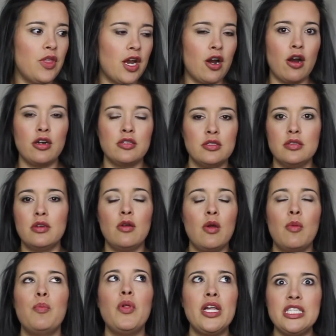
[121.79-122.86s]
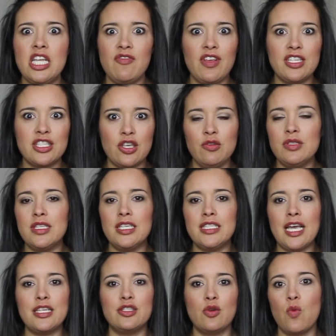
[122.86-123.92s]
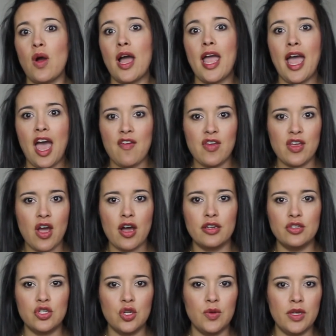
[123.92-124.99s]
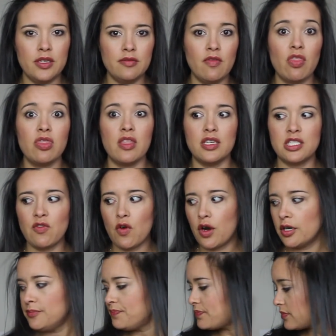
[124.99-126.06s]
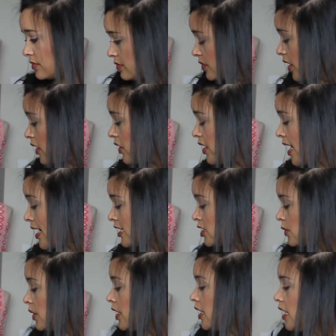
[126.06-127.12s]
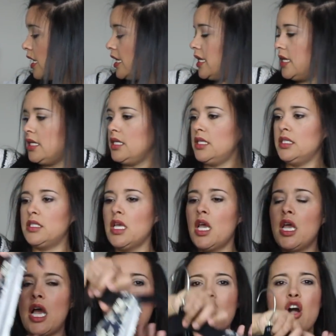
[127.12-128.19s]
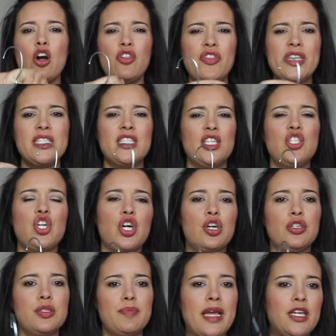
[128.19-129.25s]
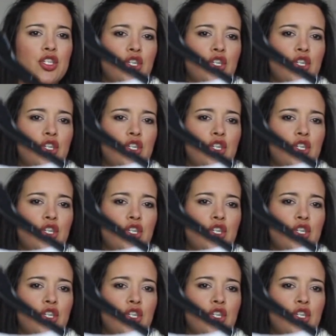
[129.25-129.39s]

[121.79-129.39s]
there are plenty of excuses as to why I haven't gotten to it thus far. The next one is, I called this the Charles, my